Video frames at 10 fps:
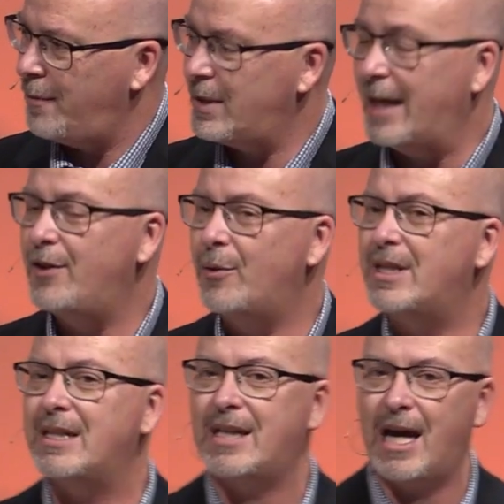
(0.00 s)
and there is
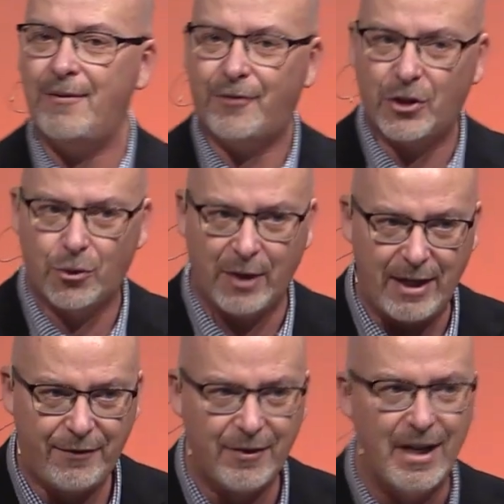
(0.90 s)
a time for
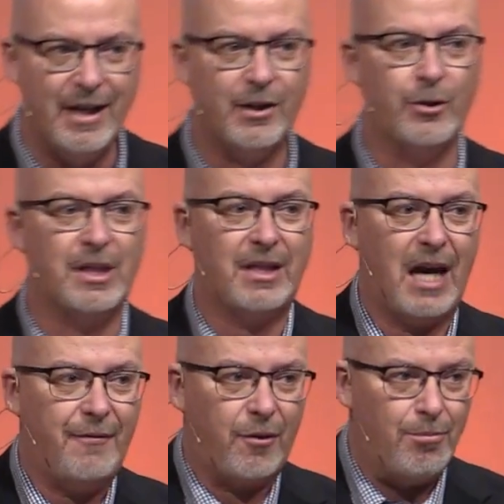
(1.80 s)
grief, there's a
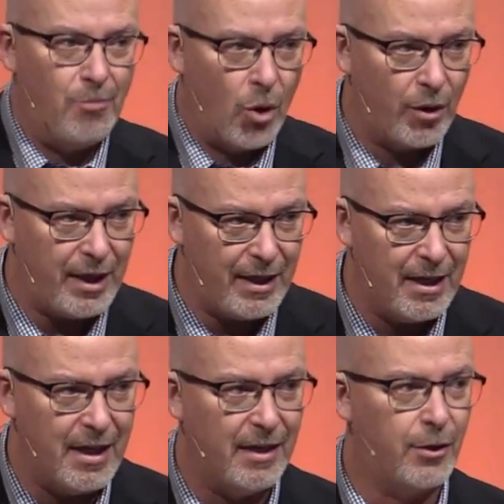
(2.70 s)
time for
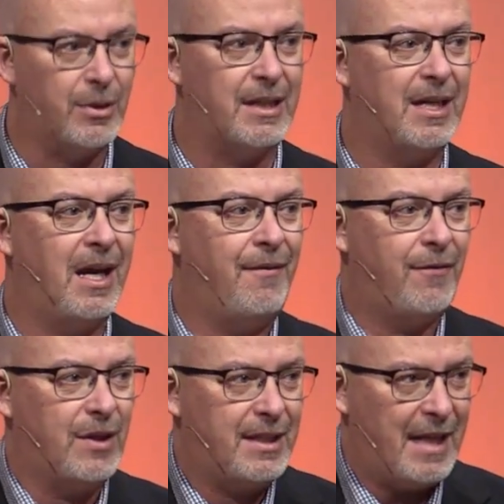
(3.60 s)
mourning, there's a time
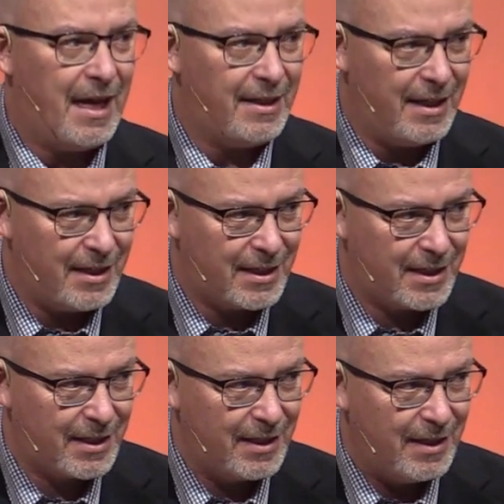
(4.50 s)
for sadness.